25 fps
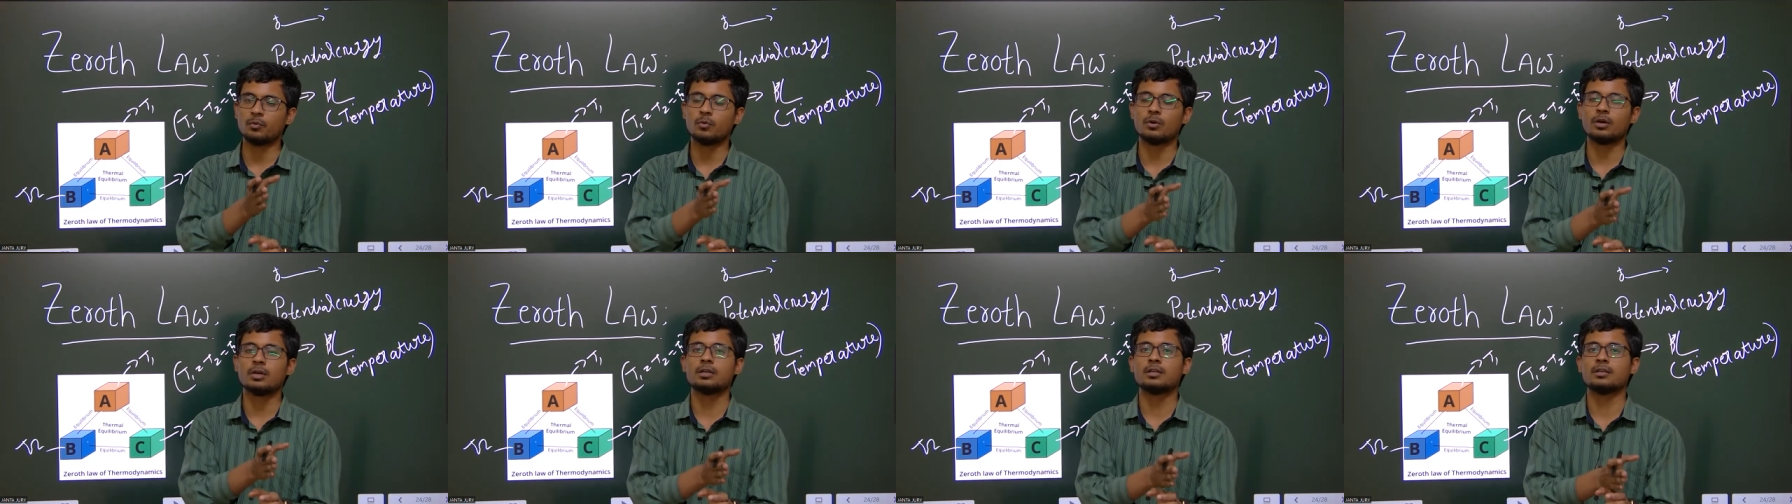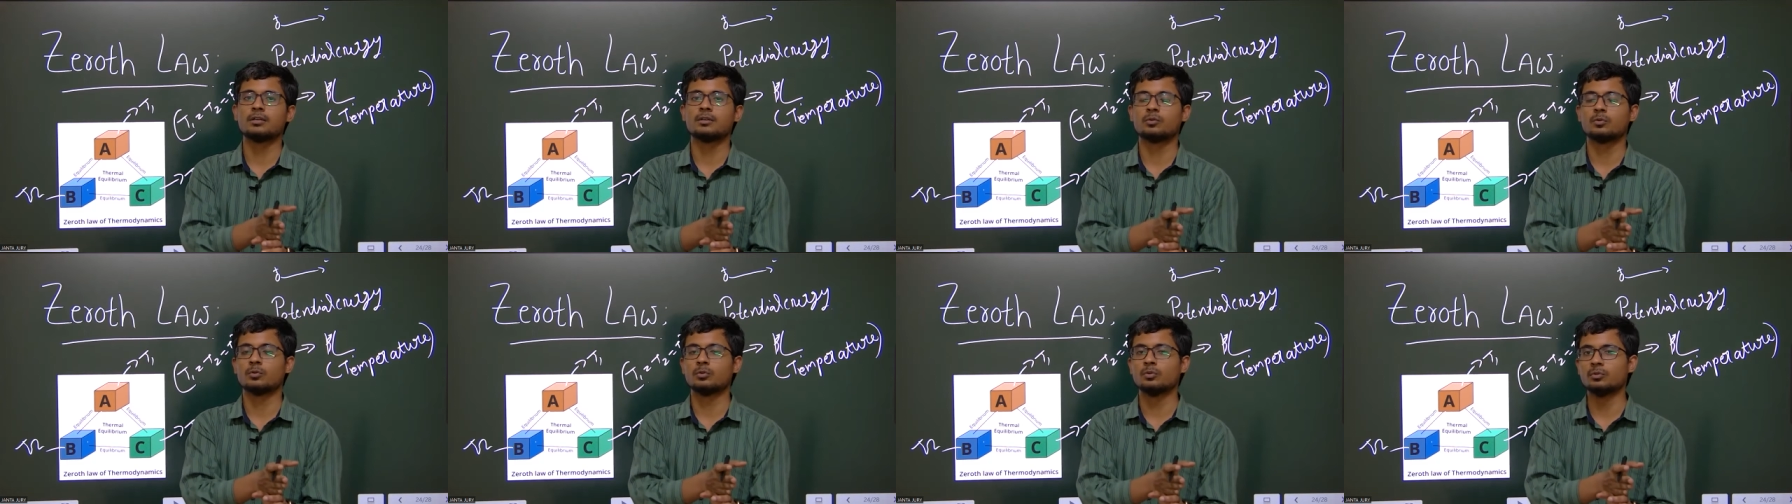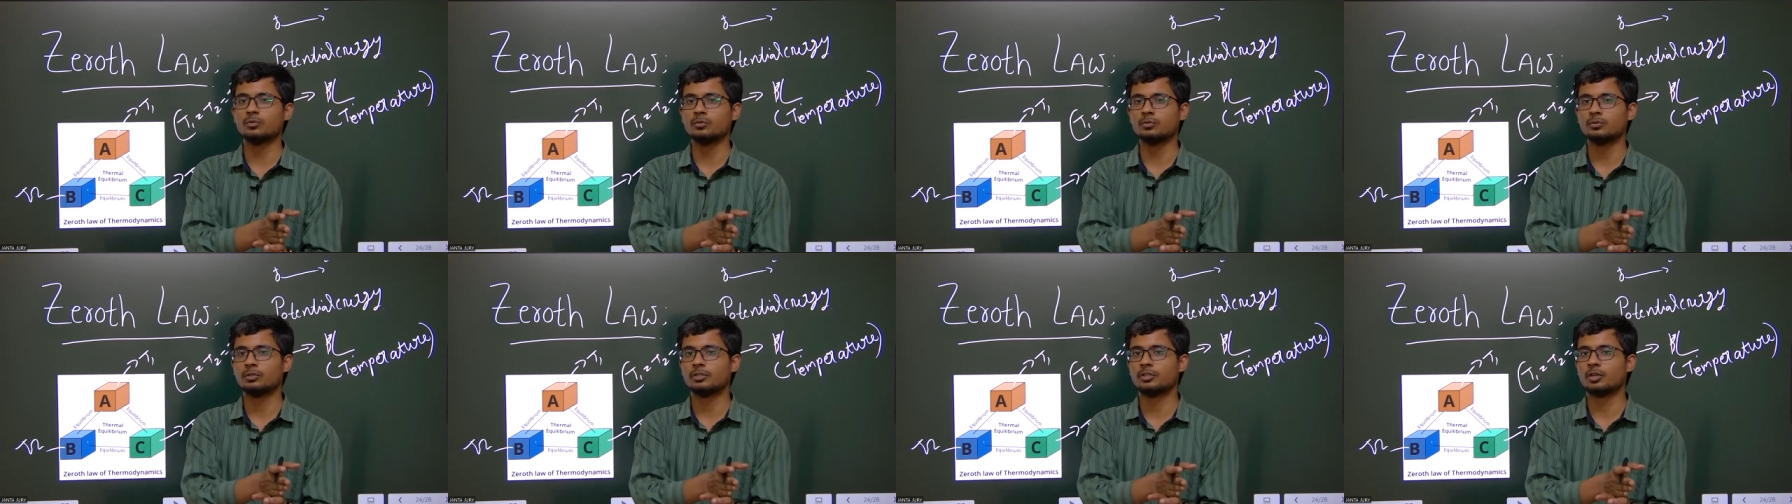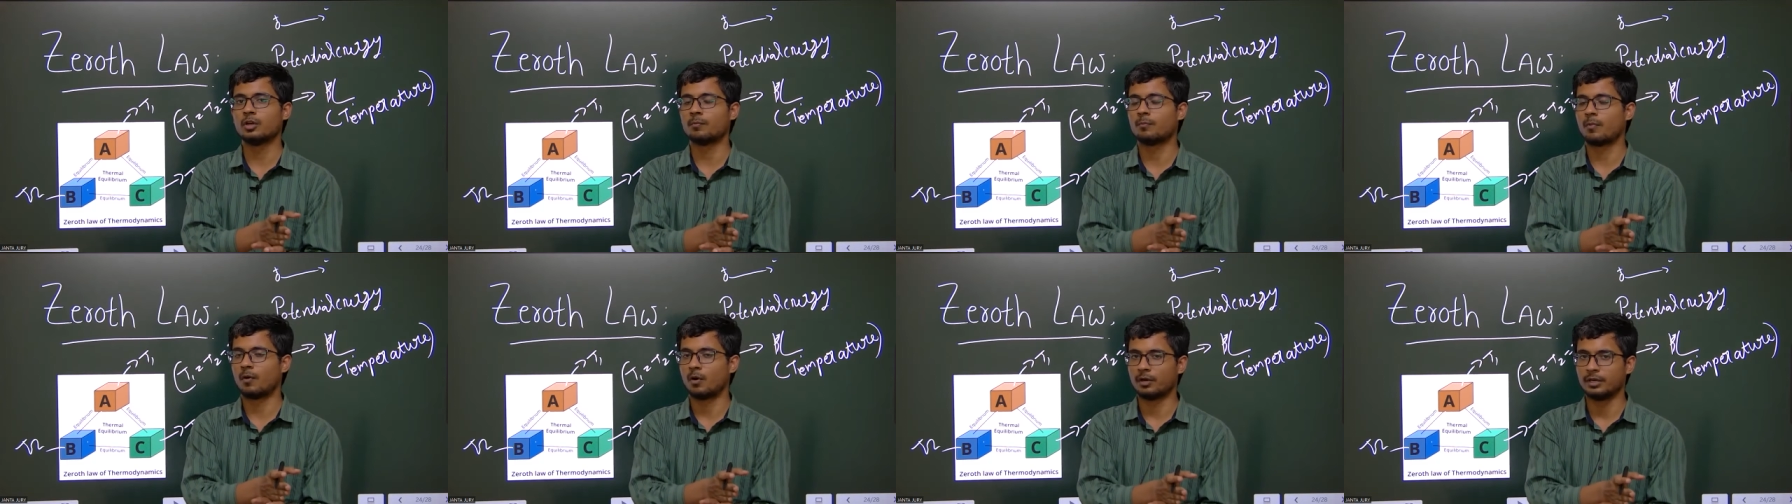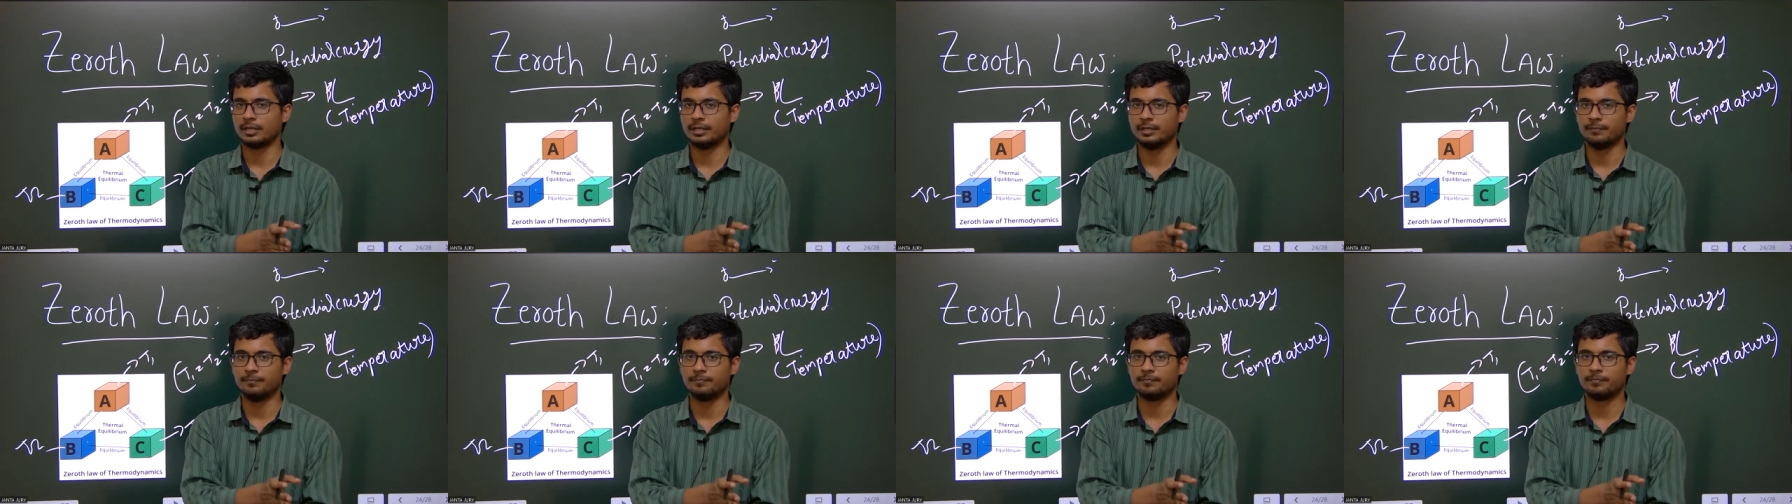to your
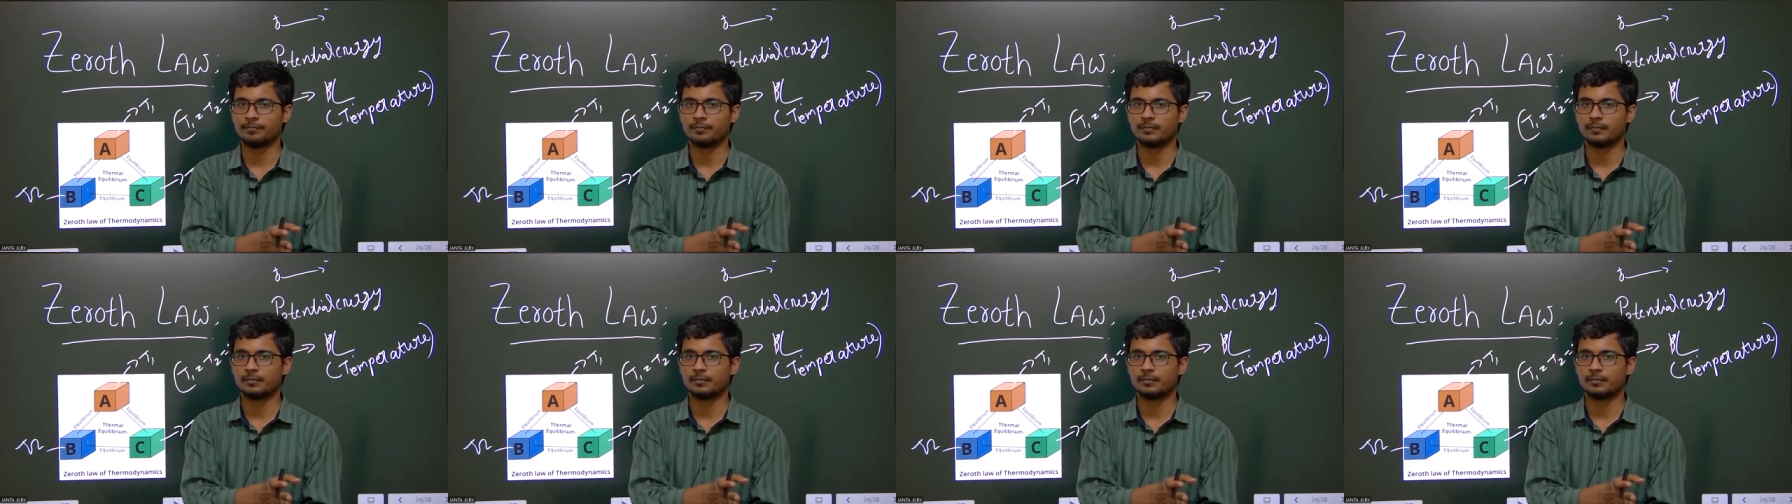body,